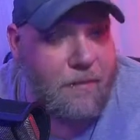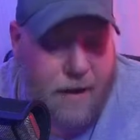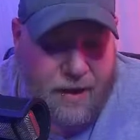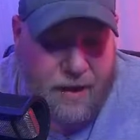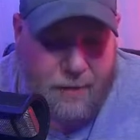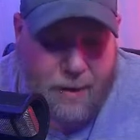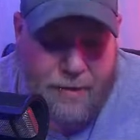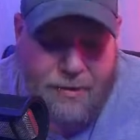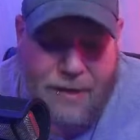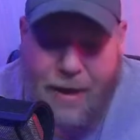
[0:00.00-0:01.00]
The Viking
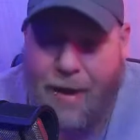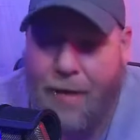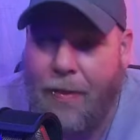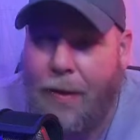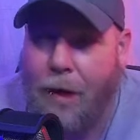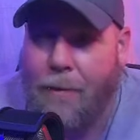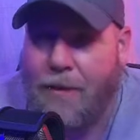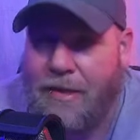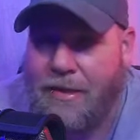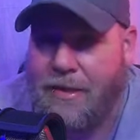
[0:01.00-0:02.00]
Raiders take on the Hurt
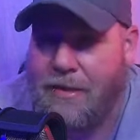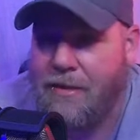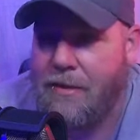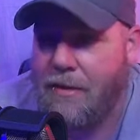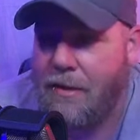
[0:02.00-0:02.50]
Business,